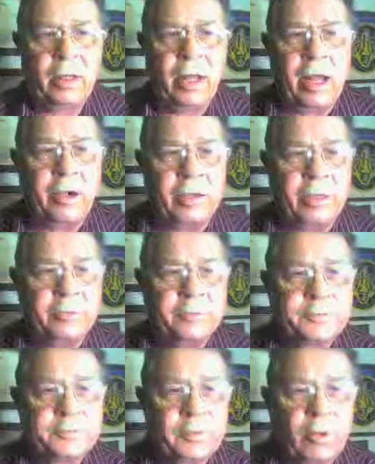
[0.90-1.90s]
Howdy.
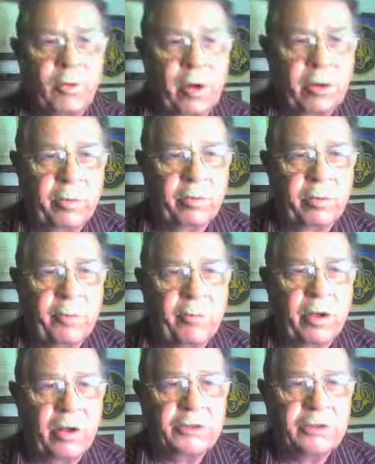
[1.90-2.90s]
Welcome to
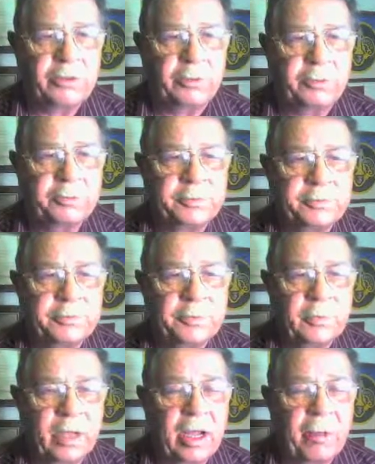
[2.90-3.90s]
Grandpa's Humor.
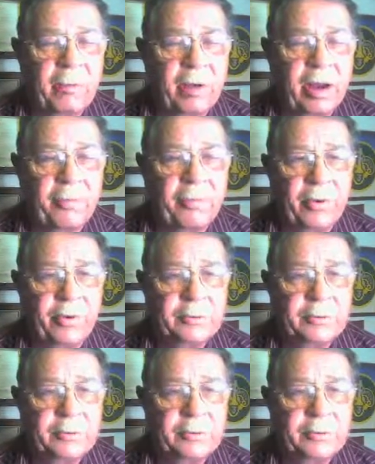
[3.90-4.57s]
I'm Grandpa.